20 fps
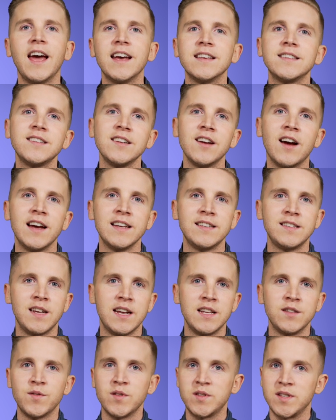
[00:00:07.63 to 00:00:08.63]
STI
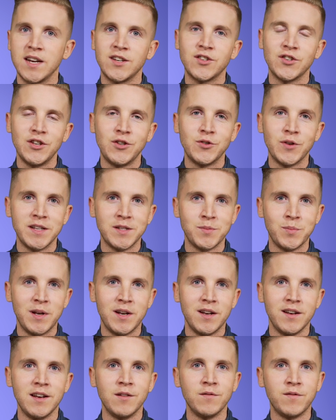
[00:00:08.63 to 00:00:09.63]
stands for sexually
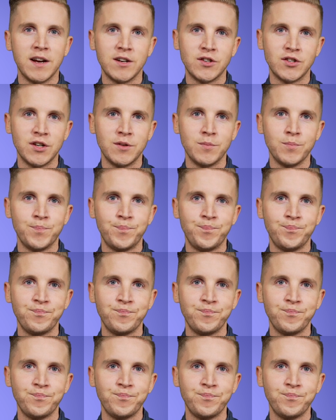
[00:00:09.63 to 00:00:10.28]
transmitted infection.